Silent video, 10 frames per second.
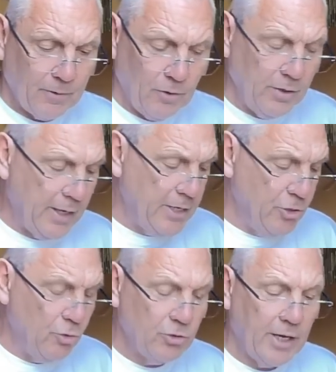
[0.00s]
Kind of getting
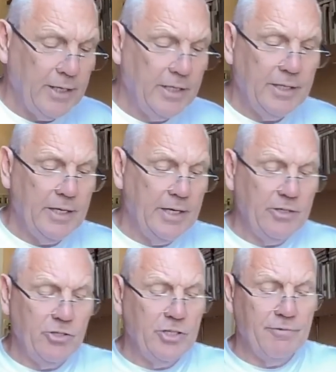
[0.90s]
you're taking the
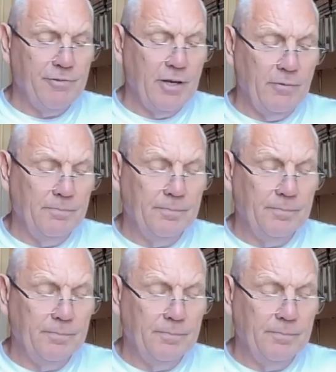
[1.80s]
initiative though.